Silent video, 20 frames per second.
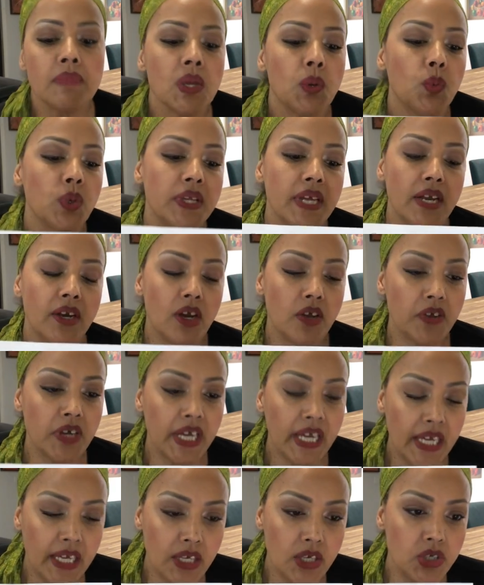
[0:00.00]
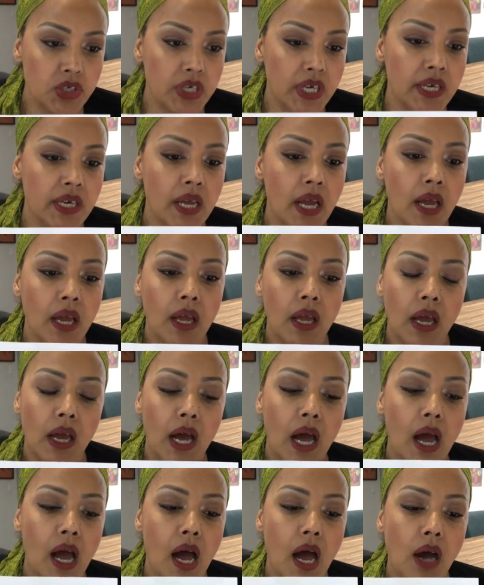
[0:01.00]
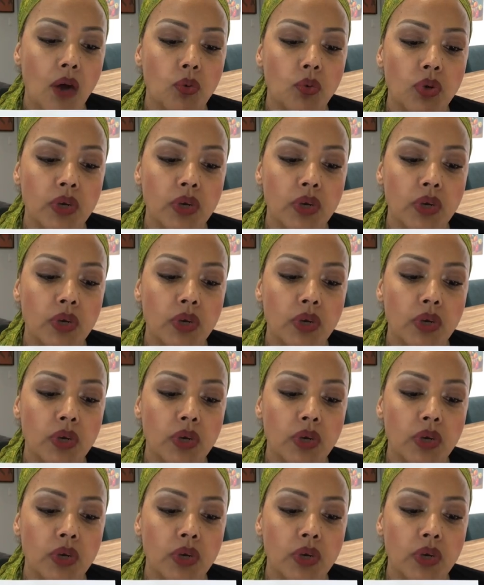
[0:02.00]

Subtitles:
with another agent, and